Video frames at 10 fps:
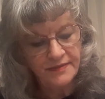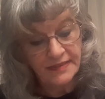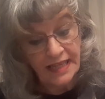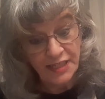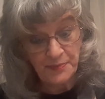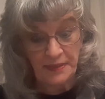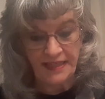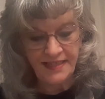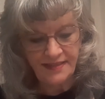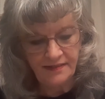takes
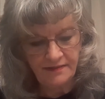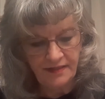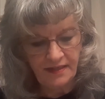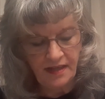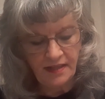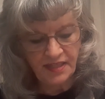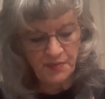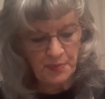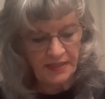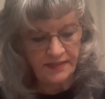place. I'll
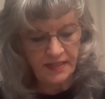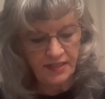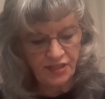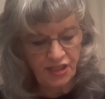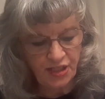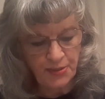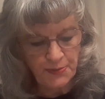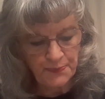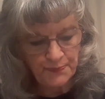explain that to you.